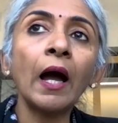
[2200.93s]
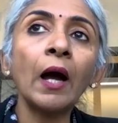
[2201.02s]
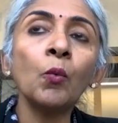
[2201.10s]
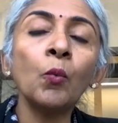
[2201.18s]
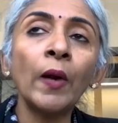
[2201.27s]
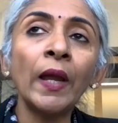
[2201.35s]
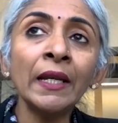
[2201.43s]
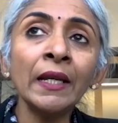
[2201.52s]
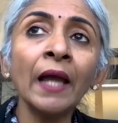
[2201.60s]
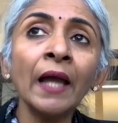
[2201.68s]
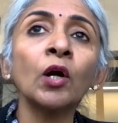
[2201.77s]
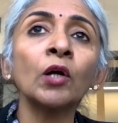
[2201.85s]
when
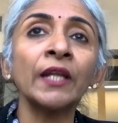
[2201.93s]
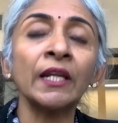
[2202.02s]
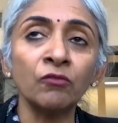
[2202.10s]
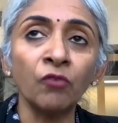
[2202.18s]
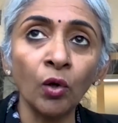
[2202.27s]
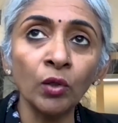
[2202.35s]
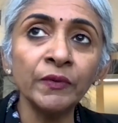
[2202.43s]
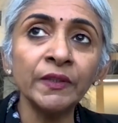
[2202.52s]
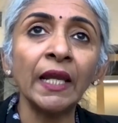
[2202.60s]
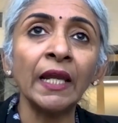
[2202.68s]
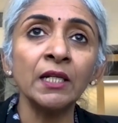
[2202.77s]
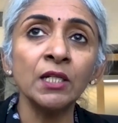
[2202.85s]
I got involved with
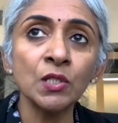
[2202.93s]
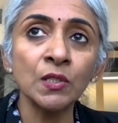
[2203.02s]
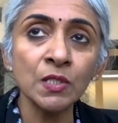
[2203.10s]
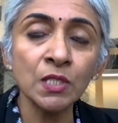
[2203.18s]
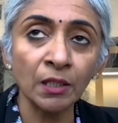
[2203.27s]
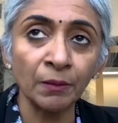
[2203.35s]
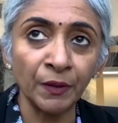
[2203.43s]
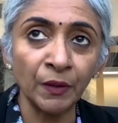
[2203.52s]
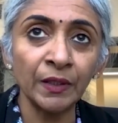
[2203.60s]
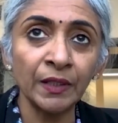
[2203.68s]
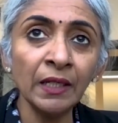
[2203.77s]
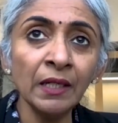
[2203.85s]
the indigenous
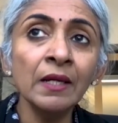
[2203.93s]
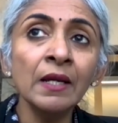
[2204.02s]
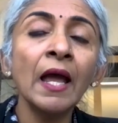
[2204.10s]
community,